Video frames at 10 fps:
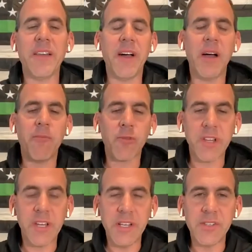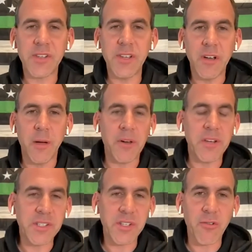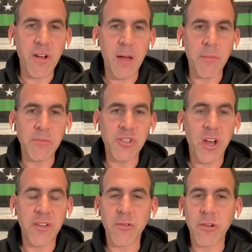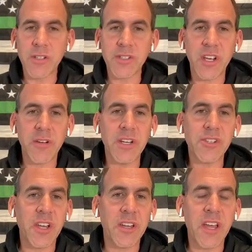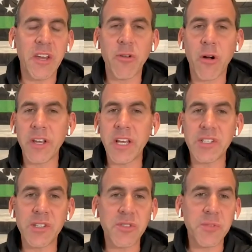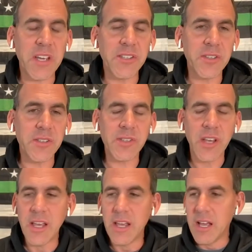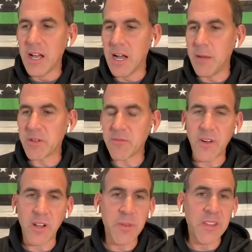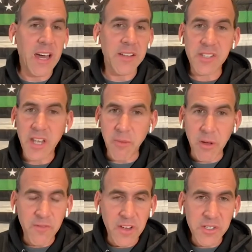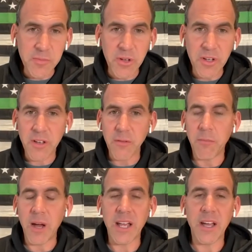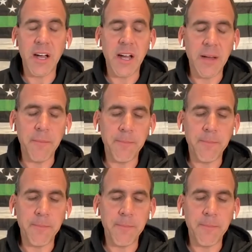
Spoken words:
Really easy. Up on Instagram, I'm John Norris, JOHNNORES, no spaces. You can follow me same on Facebook. My